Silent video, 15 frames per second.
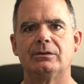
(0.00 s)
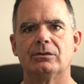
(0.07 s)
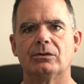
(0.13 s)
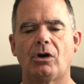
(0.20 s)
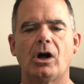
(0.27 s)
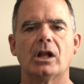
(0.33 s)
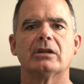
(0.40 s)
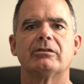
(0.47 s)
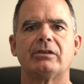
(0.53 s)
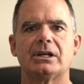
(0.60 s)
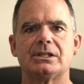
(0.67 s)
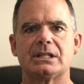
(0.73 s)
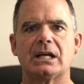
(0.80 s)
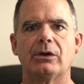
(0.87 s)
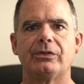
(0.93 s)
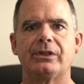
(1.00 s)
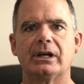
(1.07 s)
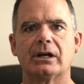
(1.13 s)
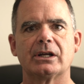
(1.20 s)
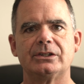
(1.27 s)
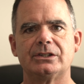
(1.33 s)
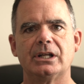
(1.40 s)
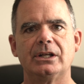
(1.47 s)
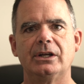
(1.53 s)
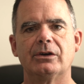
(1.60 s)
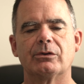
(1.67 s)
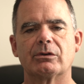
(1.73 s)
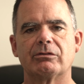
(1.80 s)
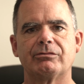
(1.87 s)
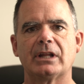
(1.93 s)
all of us out there continue to
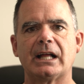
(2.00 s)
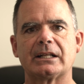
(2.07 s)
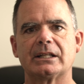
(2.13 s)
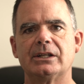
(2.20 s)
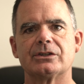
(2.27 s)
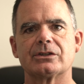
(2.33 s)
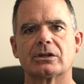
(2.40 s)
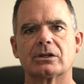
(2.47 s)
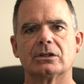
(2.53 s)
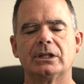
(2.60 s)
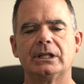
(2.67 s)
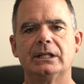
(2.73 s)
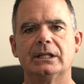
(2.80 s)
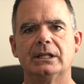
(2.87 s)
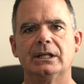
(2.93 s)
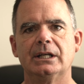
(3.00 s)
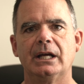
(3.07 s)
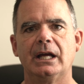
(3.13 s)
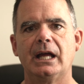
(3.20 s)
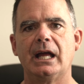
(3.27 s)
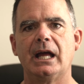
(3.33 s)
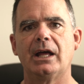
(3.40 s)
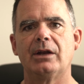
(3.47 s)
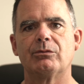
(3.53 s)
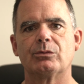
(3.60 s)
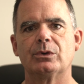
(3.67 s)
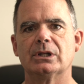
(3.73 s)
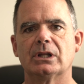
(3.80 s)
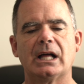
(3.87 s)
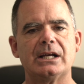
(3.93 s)
reflect internally and
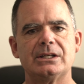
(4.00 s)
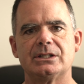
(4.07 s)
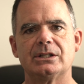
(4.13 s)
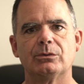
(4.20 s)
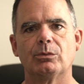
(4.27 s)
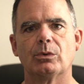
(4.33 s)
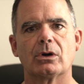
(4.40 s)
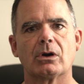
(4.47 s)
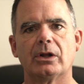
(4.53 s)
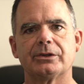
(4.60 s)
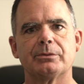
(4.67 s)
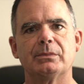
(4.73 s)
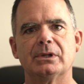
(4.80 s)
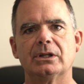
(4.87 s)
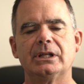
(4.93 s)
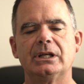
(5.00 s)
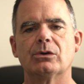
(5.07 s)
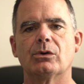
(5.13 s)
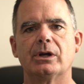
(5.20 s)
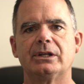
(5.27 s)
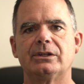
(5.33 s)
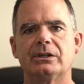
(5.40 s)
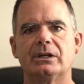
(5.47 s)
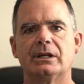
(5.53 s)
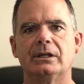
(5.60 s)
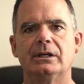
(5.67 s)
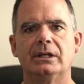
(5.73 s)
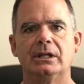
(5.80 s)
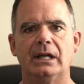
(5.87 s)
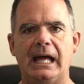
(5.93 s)
realize that we're ultimately going to
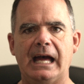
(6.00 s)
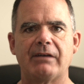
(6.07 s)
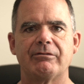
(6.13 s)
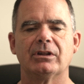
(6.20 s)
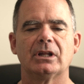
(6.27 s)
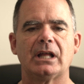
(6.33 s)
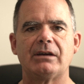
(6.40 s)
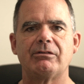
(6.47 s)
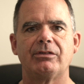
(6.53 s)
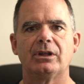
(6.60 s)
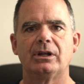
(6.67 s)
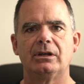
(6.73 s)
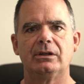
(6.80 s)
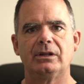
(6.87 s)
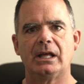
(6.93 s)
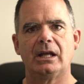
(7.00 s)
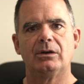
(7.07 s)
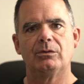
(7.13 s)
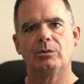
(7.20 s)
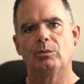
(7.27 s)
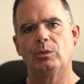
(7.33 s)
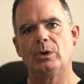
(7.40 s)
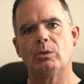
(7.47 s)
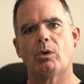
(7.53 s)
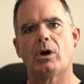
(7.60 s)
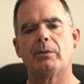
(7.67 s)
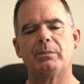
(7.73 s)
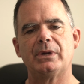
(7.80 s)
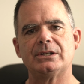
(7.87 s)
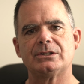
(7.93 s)
have the life that we
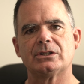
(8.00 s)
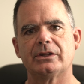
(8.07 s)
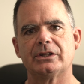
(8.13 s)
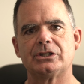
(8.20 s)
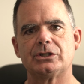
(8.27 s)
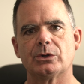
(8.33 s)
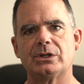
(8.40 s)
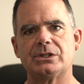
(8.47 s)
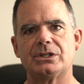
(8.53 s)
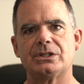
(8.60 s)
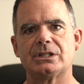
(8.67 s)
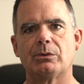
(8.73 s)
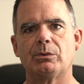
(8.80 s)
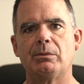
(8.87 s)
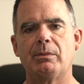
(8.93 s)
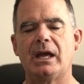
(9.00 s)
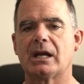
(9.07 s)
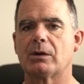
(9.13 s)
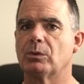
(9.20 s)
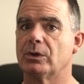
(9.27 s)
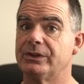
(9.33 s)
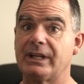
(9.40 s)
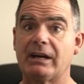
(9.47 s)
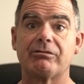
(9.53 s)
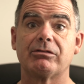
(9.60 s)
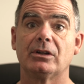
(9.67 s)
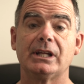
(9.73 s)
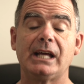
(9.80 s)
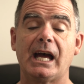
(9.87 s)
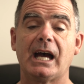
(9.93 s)
want based on the choices that we make. And we'll
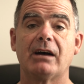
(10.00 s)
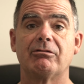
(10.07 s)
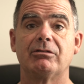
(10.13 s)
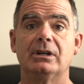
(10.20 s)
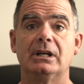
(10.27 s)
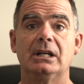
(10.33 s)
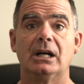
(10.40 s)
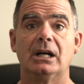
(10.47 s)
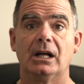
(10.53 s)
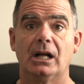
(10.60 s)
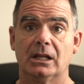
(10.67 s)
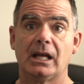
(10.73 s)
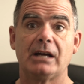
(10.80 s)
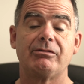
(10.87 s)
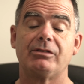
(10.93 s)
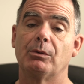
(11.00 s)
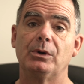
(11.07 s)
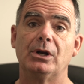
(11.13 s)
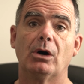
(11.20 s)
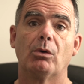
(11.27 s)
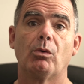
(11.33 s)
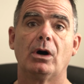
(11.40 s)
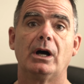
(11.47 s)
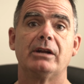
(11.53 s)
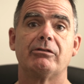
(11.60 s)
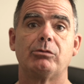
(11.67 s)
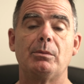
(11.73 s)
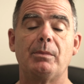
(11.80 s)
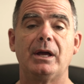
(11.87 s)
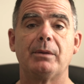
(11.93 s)
definitely have a life that we don't want if
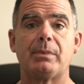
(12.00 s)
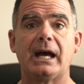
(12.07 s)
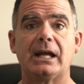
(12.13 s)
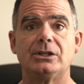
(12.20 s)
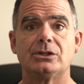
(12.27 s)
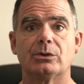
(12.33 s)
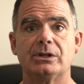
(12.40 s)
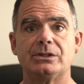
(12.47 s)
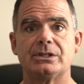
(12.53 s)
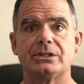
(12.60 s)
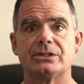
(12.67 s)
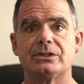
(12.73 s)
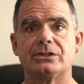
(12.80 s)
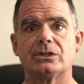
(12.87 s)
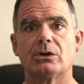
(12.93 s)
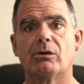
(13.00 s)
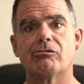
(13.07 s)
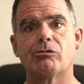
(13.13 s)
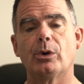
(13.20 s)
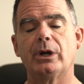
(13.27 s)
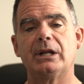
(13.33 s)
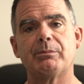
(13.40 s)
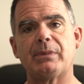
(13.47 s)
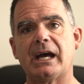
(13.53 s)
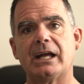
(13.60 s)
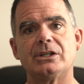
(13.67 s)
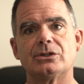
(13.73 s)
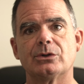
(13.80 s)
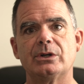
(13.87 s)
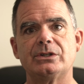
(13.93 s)
we make bad choices. And so avoiding bad
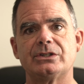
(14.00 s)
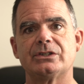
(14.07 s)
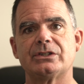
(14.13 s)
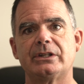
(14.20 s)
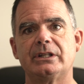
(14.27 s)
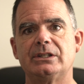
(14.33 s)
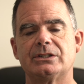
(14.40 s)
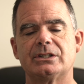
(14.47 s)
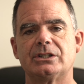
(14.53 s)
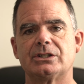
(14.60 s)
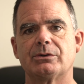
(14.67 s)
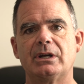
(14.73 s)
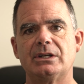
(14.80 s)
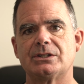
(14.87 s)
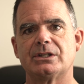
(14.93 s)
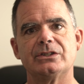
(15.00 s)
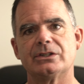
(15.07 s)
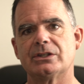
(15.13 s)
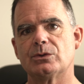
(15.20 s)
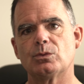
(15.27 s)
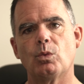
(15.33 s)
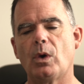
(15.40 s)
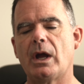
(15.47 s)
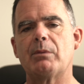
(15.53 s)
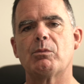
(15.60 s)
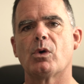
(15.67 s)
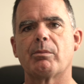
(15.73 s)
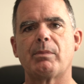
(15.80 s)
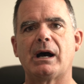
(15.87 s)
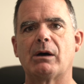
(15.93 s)
choices in these situations is way
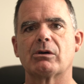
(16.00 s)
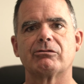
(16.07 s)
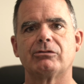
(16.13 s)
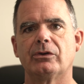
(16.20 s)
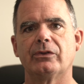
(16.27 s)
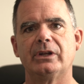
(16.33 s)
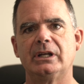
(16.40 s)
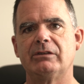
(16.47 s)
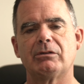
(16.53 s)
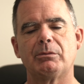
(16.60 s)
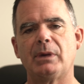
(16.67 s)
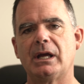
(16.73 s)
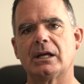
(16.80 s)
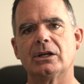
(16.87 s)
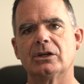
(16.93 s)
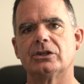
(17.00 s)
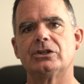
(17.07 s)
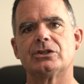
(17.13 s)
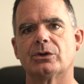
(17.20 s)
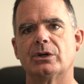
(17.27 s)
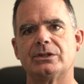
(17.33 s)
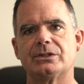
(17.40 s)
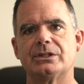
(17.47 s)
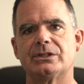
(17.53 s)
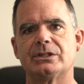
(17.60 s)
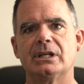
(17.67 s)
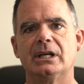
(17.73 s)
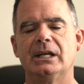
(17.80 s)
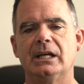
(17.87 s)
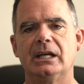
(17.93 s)
more powerful than even making good choices,
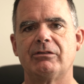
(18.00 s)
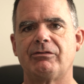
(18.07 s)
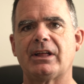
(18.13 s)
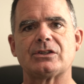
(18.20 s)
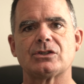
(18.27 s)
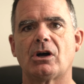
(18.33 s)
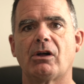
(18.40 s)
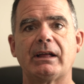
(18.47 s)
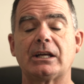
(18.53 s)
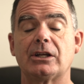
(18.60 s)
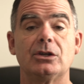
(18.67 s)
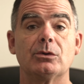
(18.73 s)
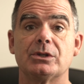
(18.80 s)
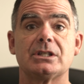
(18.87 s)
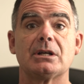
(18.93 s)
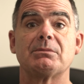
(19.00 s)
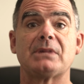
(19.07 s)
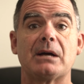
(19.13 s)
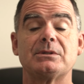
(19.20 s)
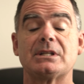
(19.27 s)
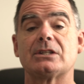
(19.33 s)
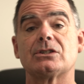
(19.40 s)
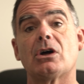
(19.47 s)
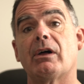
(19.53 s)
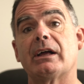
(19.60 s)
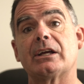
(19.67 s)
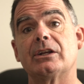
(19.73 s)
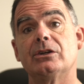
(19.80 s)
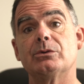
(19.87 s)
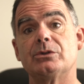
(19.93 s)
if that's all I can do. And sometimes that's all I
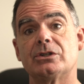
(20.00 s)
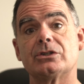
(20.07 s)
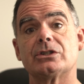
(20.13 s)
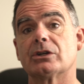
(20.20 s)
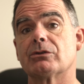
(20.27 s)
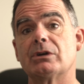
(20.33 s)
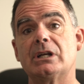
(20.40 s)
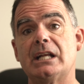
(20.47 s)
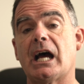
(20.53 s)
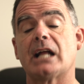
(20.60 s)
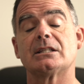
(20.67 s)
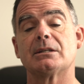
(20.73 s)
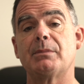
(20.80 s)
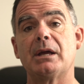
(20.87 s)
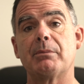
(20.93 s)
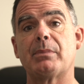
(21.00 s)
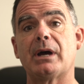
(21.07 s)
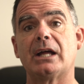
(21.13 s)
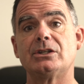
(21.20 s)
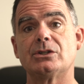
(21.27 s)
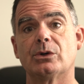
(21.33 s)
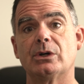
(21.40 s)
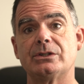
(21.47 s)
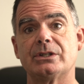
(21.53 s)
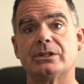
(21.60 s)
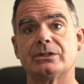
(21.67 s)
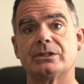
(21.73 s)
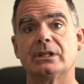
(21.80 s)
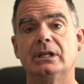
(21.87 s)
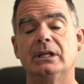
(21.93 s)
can do is just agree not to make bad
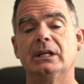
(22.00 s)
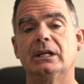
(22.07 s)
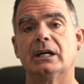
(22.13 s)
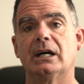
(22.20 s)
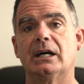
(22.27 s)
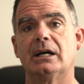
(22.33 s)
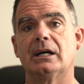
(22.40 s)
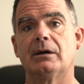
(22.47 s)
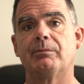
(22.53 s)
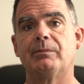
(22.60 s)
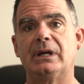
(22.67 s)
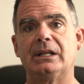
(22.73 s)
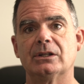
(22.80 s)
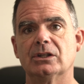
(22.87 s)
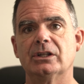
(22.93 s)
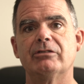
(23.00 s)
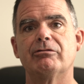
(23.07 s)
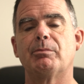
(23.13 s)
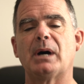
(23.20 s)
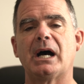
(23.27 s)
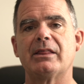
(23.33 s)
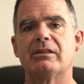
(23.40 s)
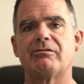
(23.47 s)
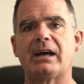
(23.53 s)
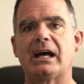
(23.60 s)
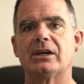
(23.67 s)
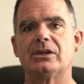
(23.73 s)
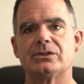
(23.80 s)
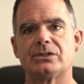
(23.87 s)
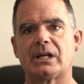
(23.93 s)
choices, and to live by the
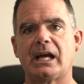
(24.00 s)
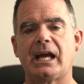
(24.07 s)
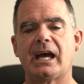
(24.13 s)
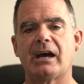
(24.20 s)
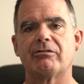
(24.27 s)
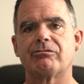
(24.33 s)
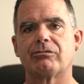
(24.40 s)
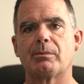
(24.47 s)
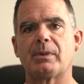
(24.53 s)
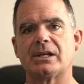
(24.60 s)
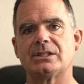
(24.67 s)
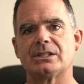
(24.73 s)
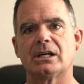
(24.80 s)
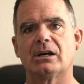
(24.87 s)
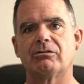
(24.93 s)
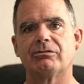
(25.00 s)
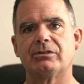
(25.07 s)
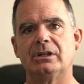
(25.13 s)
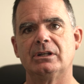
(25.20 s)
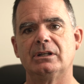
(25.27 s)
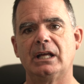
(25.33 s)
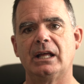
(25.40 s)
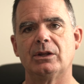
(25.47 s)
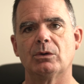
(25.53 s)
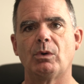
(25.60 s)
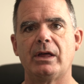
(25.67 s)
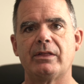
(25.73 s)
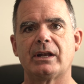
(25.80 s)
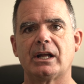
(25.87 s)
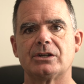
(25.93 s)
values that I have for myself and the
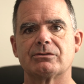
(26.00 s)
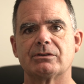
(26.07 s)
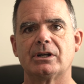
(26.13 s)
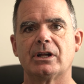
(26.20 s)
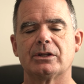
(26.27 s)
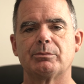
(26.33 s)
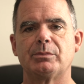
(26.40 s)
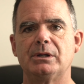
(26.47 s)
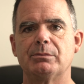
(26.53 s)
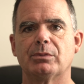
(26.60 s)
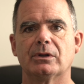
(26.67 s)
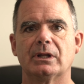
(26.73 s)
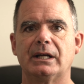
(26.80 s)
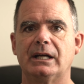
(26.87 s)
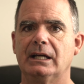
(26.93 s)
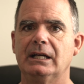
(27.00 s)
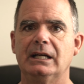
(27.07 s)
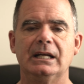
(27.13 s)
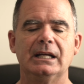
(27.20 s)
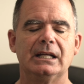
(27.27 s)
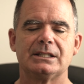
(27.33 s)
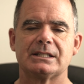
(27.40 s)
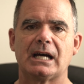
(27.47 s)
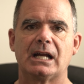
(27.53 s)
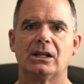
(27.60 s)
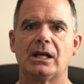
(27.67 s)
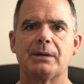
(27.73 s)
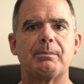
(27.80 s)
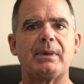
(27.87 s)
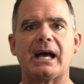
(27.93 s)
way that I treat other people. It's kind of
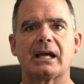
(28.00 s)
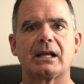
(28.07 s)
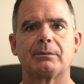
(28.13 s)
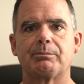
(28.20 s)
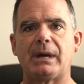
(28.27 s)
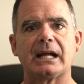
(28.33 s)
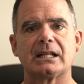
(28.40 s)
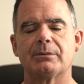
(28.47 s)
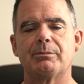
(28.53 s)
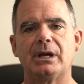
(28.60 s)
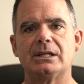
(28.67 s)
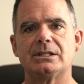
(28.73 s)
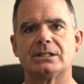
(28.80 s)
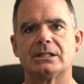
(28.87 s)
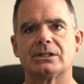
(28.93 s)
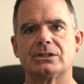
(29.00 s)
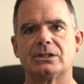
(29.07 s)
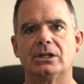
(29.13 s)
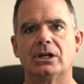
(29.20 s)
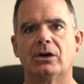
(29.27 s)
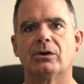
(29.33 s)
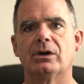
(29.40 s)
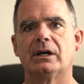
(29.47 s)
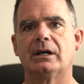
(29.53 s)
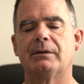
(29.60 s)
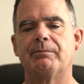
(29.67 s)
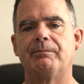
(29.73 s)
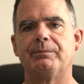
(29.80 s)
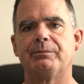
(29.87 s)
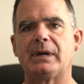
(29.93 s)
like back to basics, you
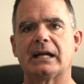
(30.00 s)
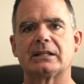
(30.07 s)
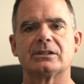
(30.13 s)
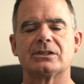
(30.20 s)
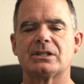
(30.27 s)
know, back to